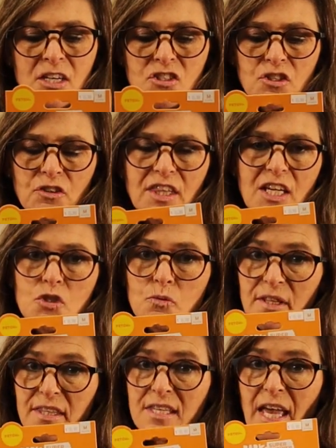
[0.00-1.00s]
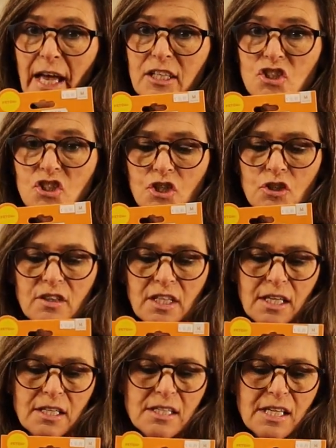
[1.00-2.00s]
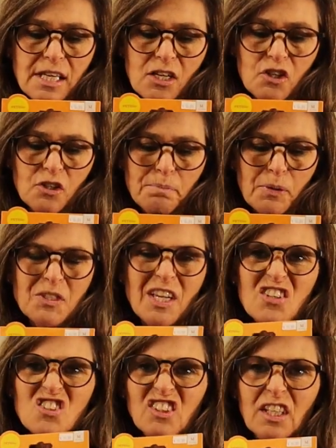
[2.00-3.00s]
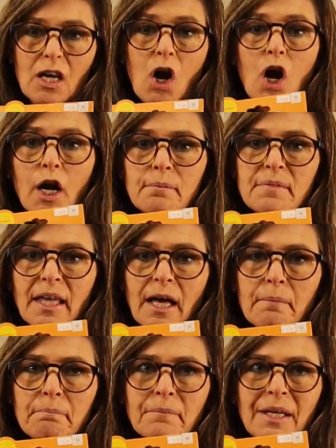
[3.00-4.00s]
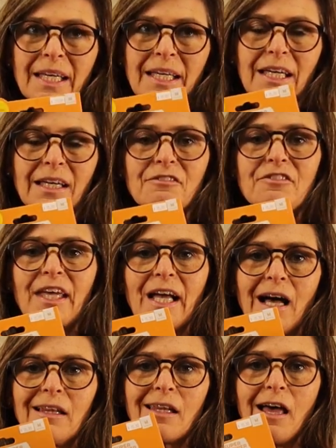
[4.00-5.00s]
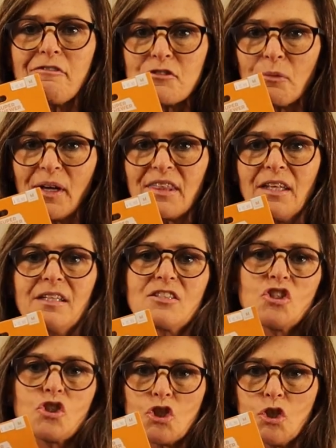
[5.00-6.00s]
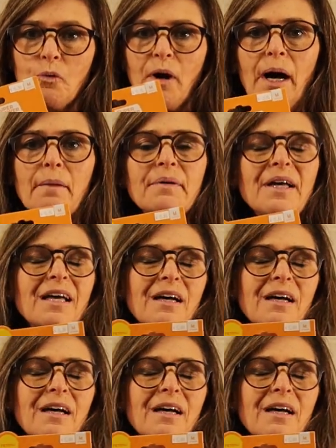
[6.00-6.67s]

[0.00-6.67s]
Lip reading: So things with texture that could potentially harm them if they got left with it to chew up